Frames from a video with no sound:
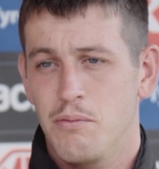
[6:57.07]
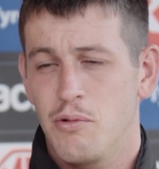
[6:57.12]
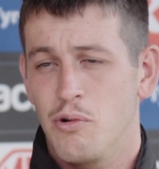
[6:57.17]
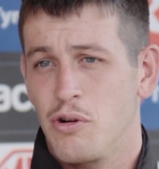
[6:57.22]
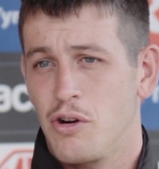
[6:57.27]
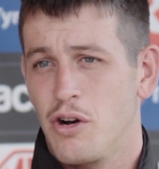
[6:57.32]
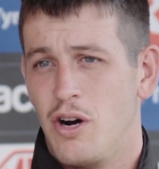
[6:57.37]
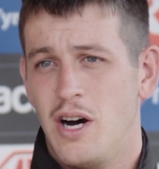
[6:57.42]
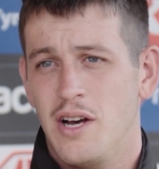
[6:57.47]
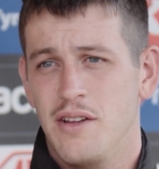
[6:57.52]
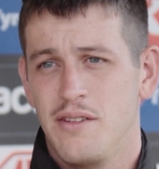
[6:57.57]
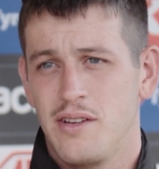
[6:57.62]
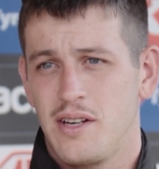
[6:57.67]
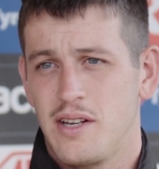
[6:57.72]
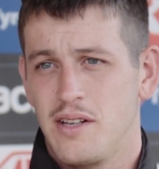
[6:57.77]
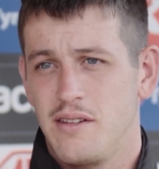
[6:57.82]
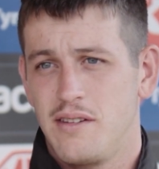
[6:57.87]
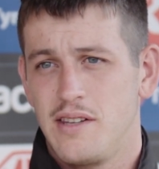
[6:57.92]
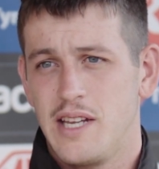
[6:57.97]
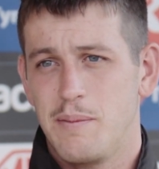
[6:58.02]
more guys that
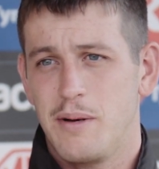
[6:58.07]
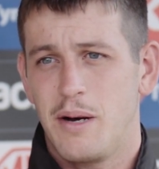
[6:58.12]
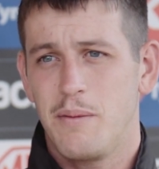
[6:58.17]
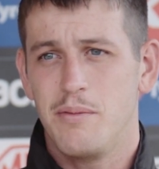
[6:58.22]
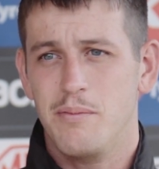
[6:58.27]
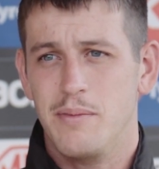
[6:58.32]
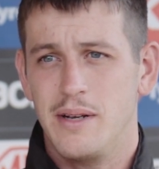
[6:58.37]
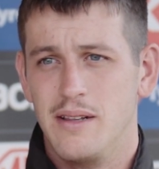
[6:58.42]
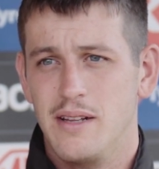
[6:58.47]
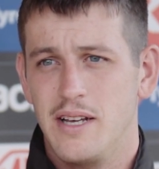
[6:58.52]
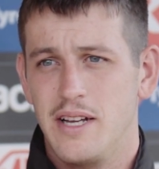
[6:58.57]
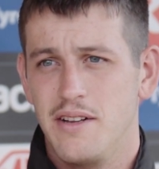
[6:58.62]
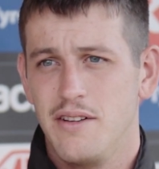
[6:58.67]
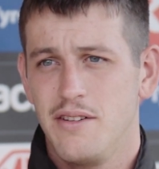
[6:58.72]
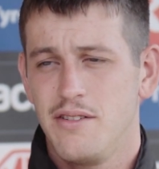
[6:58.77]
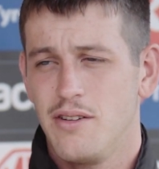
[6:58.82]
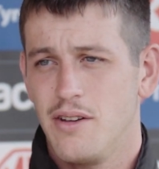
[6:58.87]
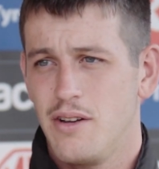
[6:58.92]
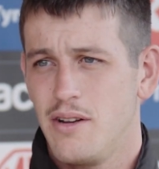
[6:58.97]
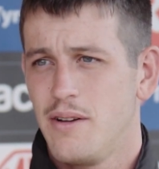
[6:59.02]
can step up and be
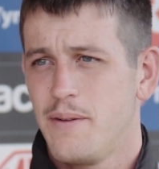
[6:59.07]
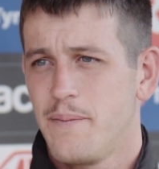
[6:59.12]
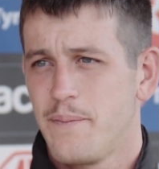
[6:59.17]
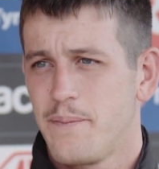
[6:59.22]
leaders. So.